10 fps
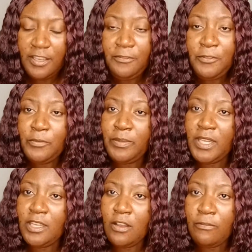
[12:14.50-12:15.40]
If you
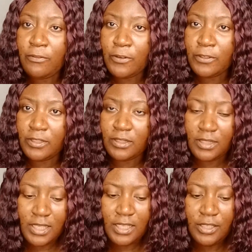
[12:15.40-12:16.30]
pay your
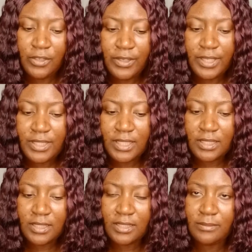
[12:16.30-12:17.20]
phone and your
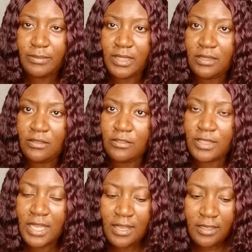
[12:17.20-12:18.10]
utility bill
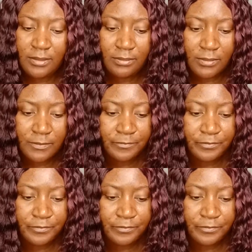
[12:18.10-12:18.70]
on time,